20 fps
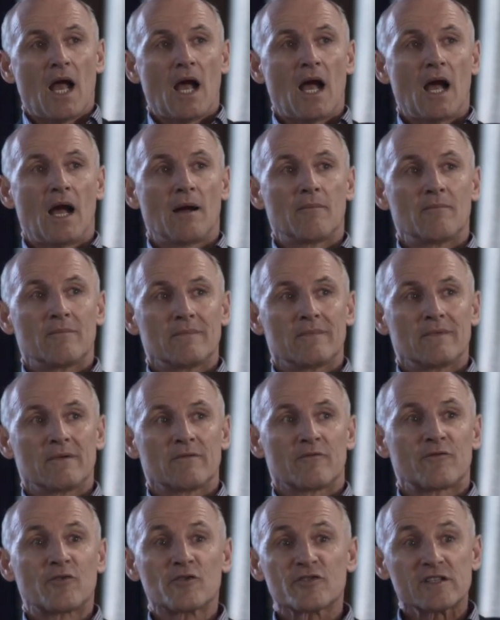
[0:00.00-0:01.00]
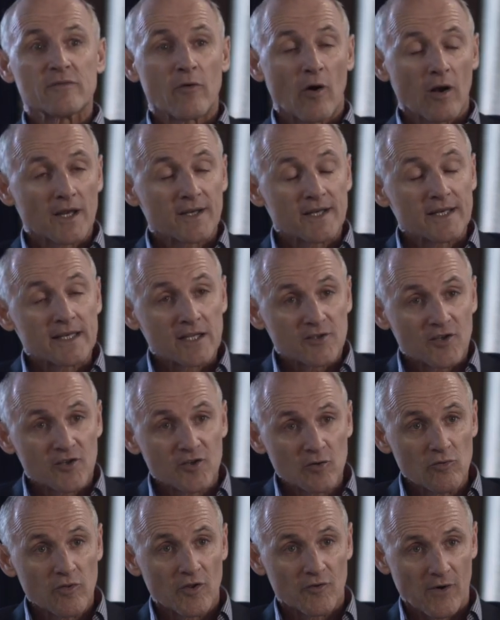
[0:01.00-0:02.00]
Um, first of all, I didn't get to
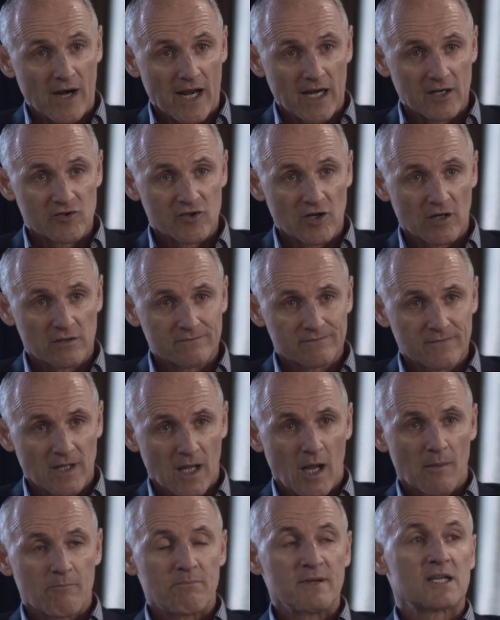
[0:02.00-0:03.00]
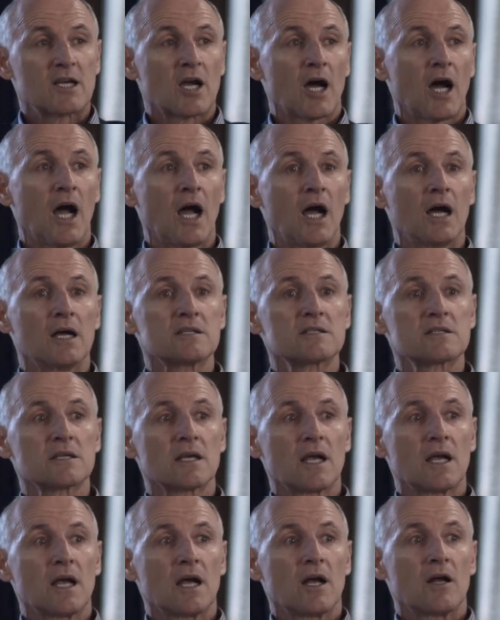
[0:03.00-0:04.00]
do the drag show because
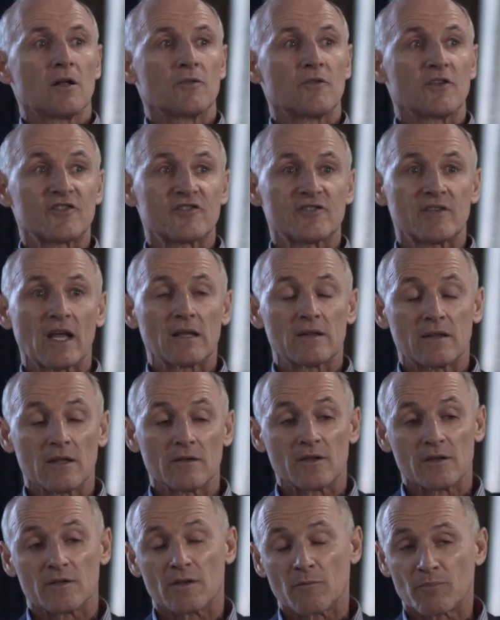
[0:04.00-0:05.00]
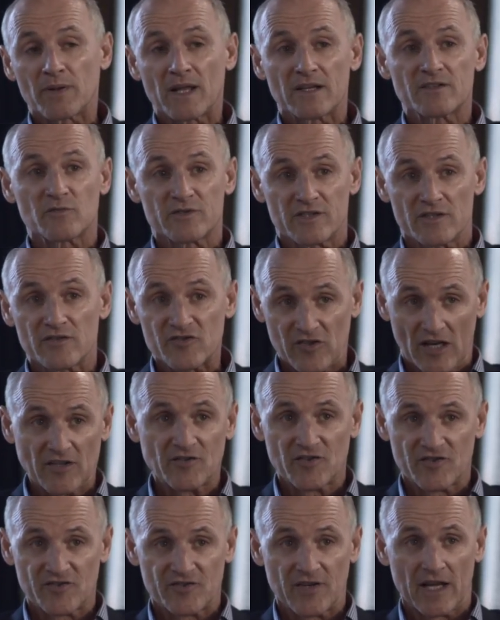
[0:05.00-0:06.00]
The, state, the, the place was in
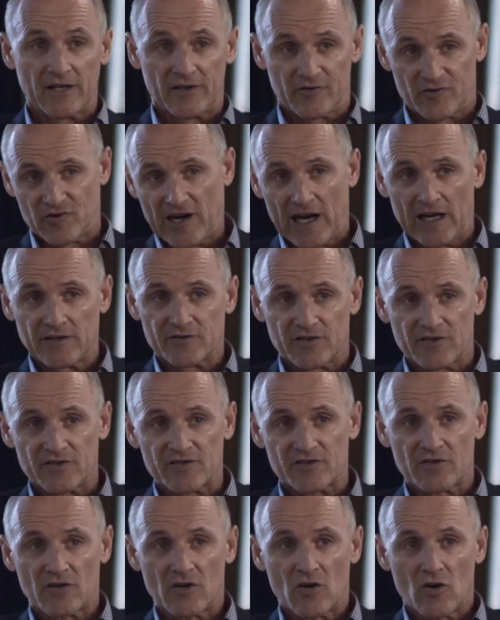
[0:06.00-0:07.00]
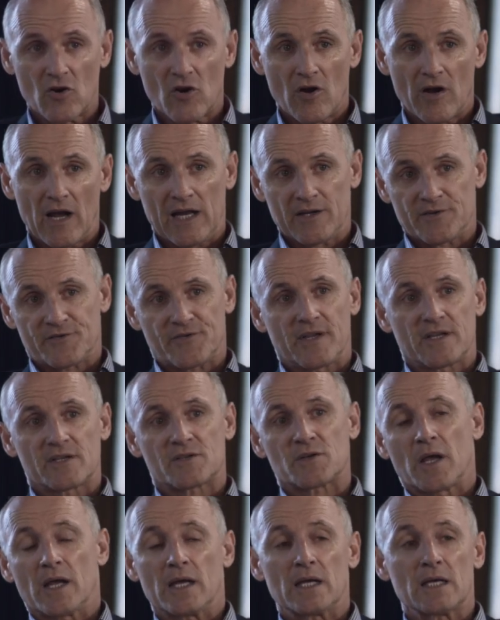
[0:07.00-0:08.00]
such a state of chassis, as they
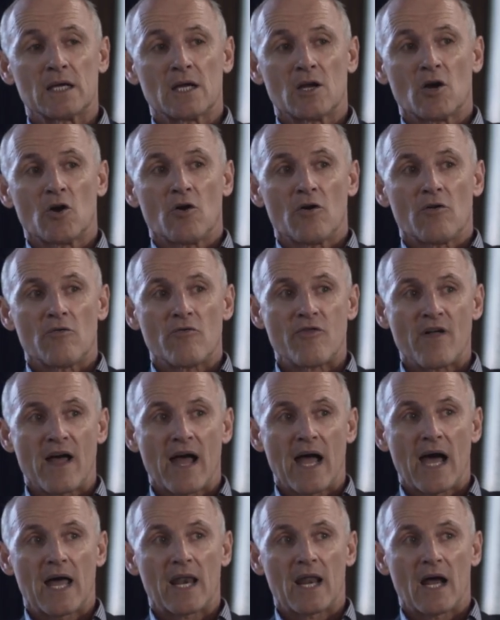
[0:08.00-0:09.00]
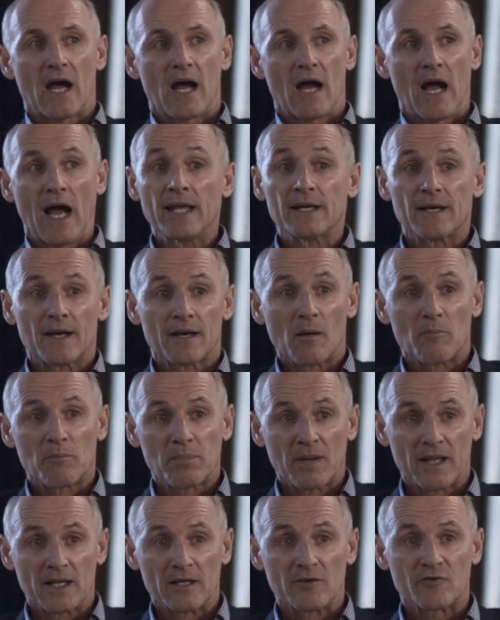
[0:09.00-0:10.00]
say, that I ended up
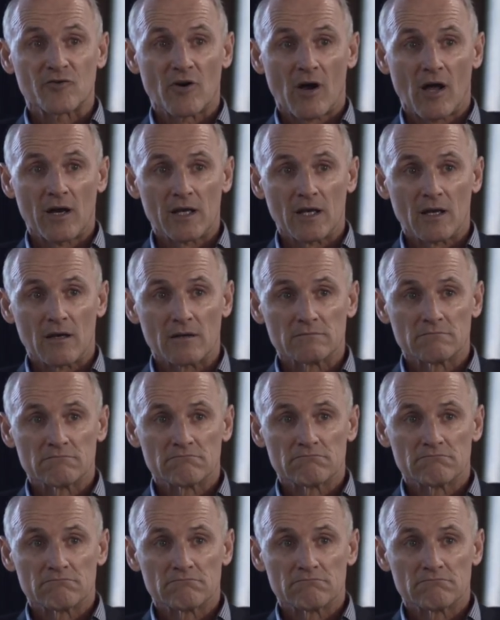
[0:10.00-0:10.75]
playing Tranio,